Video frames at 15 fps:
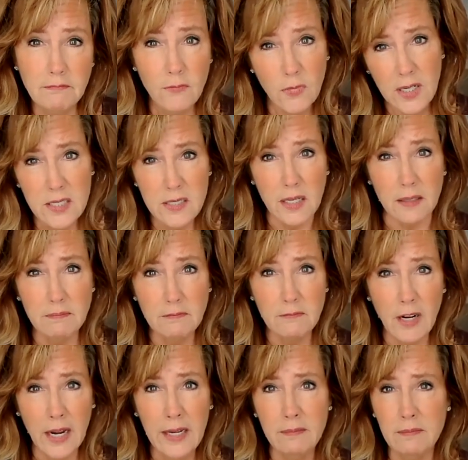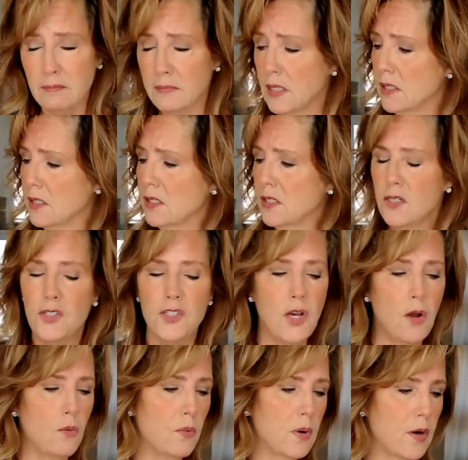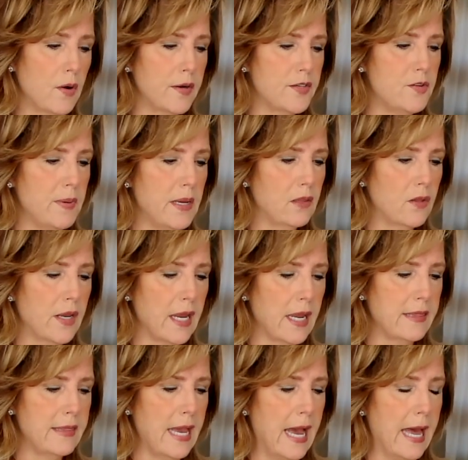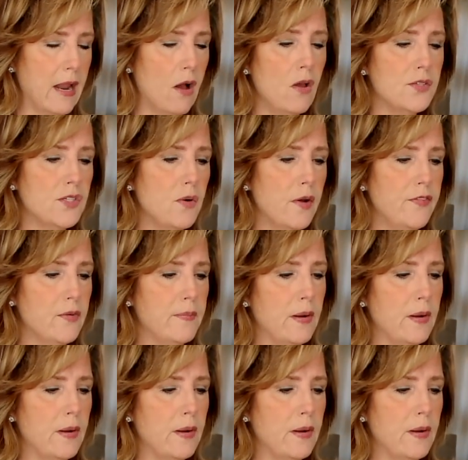What is it? right? So we're going to be looking at that. Also, if you've